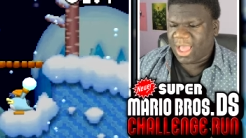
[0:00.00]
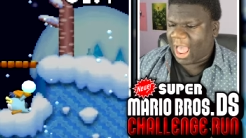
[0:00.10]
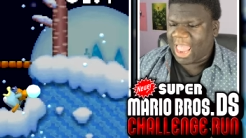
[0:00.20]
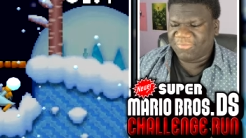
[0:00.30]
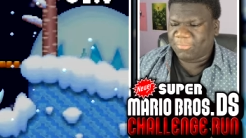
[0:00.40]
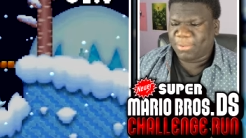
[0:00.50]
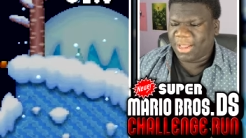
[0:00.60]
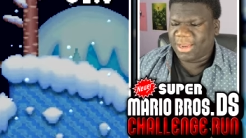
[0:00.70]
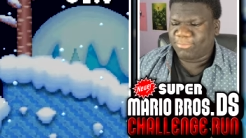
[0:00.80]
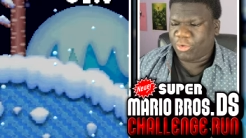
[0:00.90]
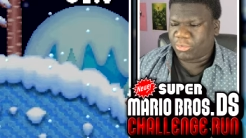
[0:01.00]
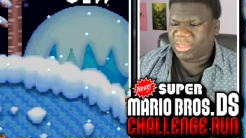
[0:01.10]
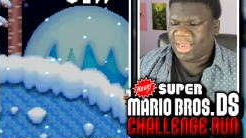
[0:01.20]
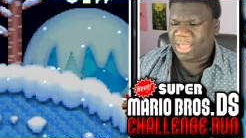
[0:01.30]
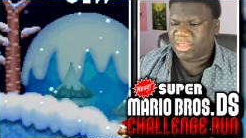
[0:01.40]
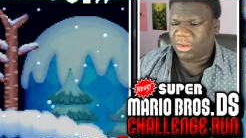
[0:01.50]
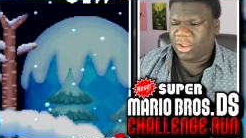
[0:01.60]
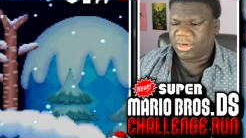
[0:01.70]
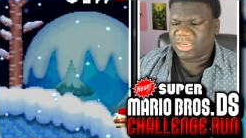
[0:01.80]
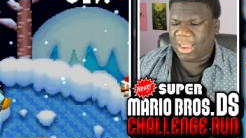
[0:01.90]
I haven't played Bros D S in a
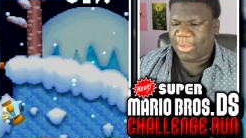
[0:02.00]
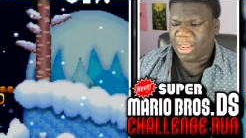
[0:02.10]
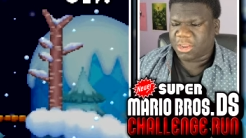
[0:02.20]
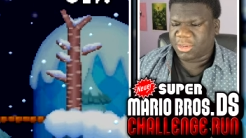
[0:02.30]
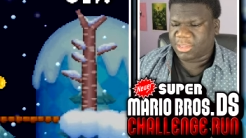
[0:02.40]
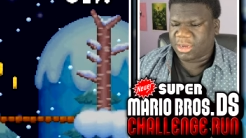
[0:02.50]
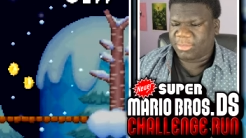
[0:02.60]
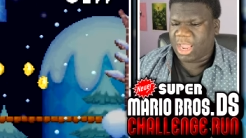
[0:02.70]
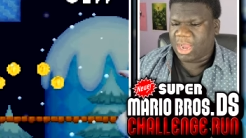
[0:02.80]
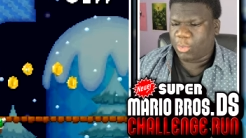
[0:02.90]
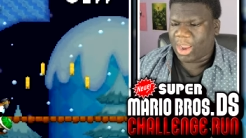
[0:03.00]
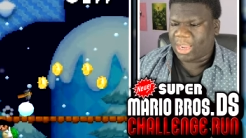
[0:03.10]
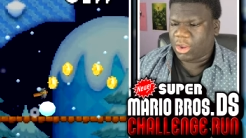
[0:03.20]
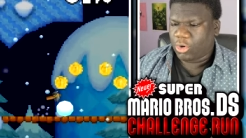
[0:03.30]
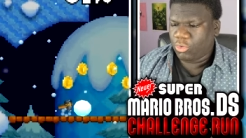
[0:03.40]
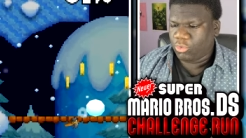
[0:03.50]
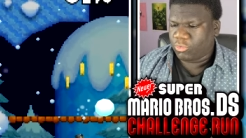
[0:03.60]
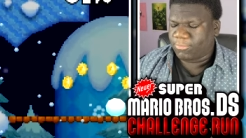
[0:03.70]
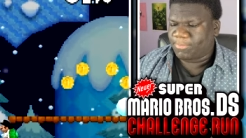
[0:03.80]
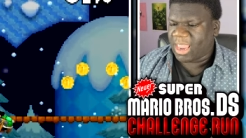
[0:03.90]
long time. Actually, this is gonna be kind of whack.
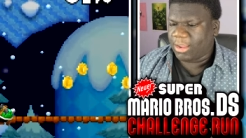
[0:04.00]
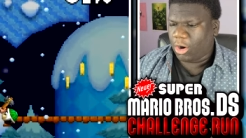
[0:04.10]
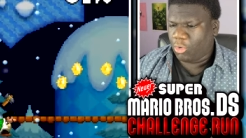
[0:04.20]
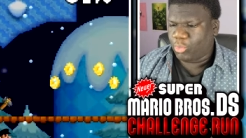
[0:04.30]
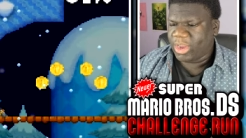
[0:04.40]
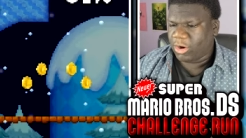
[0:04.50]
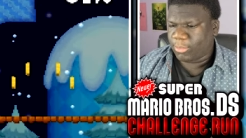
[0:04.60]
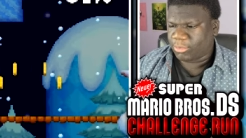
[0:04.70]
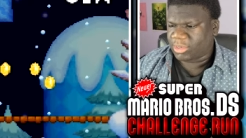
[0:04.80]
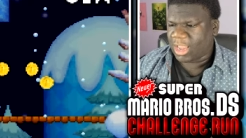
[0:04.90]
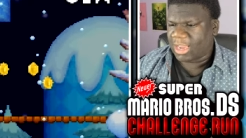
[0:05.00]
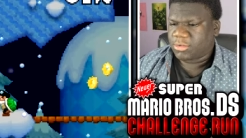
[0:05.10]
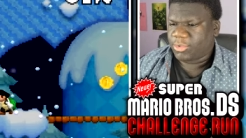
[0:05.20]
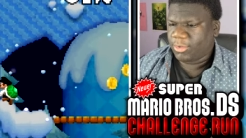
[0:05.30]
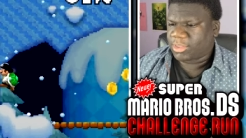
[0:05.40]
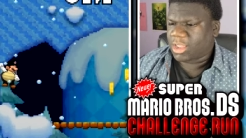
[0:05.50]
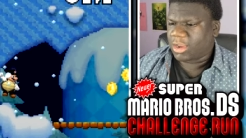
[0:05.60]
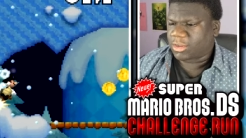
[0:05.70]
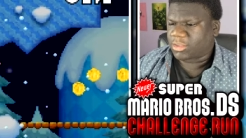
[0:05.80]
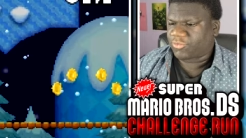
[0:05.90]
Oh, ba oh, we almost got, we almost
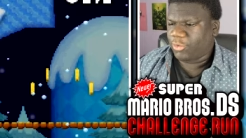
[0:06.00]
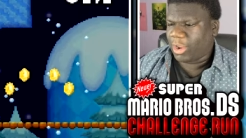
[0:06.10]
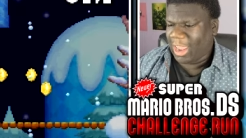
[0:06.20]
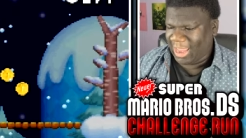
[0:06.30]
got destroyed.